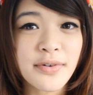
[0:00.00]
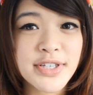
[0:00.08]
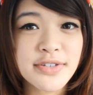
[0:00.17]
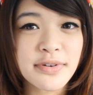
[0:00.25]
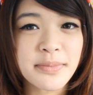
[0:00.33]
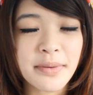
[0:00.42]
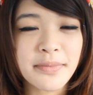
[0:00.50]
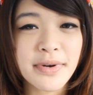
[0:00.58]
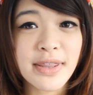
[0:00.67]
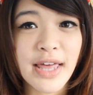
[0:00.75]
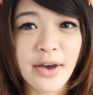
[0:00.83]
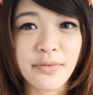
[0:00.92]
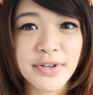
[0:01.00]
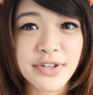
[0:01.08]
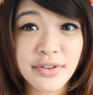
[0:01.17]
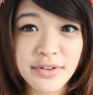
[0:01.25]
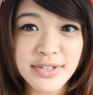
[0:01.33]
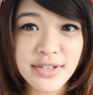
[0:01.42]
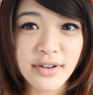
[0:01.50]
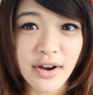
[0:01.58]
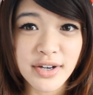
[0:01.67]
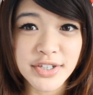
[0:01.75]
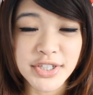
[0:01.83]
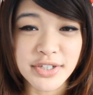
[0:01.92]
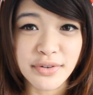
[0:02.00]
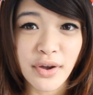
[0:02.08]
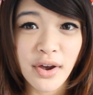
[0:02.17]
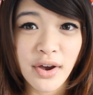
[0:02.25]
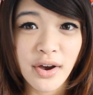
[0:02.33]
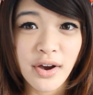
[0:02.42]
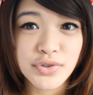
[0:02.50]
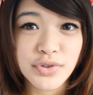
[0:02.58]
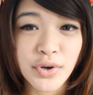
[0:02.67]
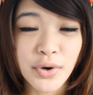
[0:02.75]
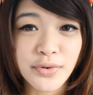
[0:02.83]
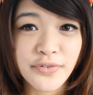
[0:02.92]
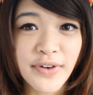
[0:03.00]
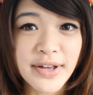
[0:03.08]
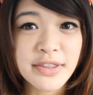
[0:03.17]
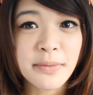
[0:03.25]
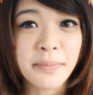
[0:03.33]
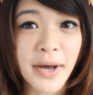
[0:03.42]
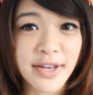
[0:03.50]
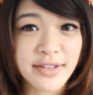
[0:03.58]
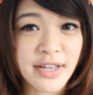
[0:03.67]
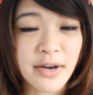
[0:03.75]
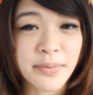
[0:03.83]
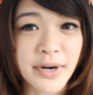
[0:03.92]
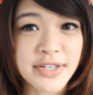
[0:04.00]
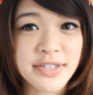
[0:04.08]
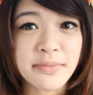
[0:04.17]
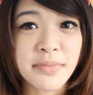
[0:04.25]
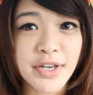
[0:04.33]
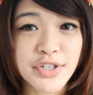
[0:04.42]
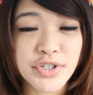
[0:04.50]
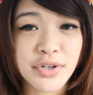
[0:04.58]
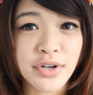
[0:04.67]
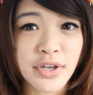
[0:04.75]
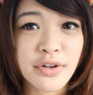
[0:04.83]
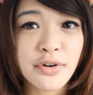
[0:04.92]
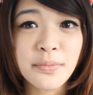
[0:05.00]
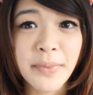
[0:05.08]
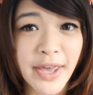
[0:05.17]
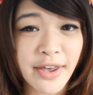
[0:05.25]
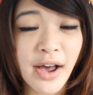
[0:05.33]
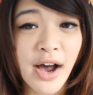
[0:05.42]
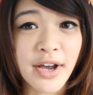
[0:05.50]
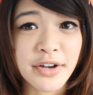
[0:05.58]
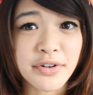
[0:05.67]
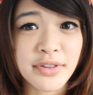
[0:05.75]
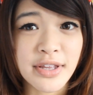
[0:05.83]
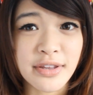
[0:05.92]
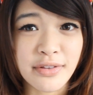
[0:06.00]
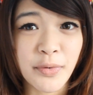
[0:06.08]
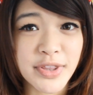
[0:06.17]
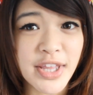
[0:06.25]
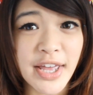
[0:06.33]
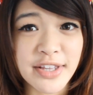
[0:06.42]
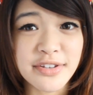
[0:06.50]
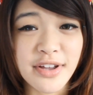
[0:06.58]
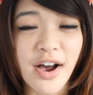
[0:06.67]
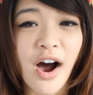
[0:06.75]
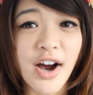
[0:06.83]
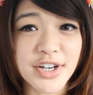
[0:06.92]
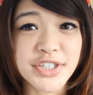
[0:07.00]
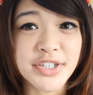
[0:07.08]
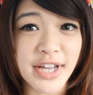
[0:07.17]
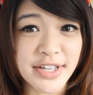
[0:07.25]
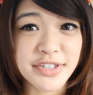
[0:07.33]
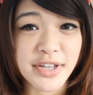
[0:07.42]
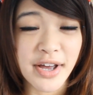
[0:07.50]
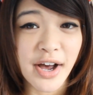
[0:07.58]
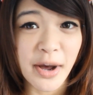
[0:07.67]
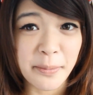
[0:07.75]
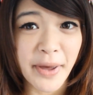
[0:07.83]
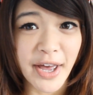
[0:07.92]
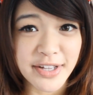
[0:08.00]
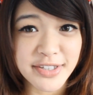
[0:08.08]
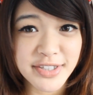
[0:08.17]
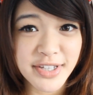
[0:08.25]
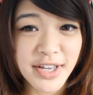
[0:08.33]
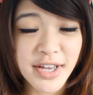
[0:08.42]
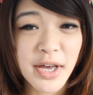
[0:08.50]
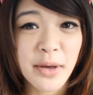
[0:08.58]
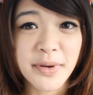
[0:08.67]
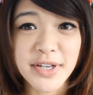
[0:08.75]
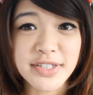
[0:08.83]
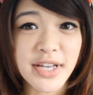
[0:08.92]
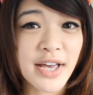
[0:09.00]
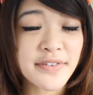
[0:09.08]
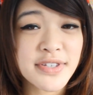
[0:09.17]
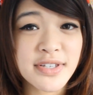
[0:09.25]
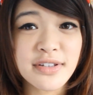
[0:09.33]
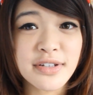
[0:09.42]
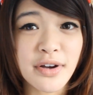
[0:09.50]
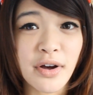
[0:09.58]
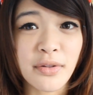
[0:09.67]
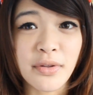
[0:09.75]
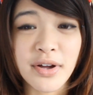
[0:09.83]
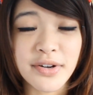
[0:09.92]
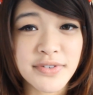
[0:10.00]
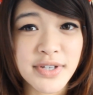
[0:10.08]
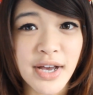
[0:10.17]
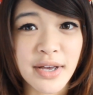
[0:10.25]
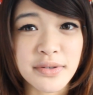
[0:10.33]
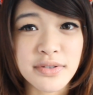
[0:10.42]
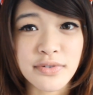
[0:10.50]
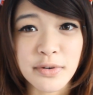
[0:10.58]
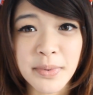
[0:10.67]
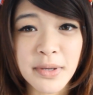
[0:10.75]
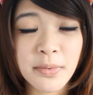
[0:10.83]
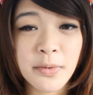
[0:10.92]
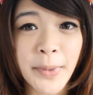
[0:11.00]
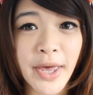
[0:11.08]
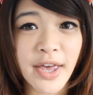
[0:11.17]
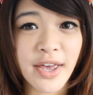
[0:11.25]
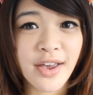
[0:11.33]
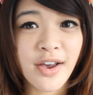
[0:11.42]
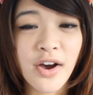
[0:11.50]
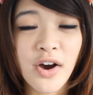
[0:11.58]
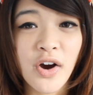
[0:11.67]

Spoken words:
Always remember that when you use an auction, go find the buy it now price and make sure you don't pay higher than what the auction ends up as. Because I've seen a lot of times where people pay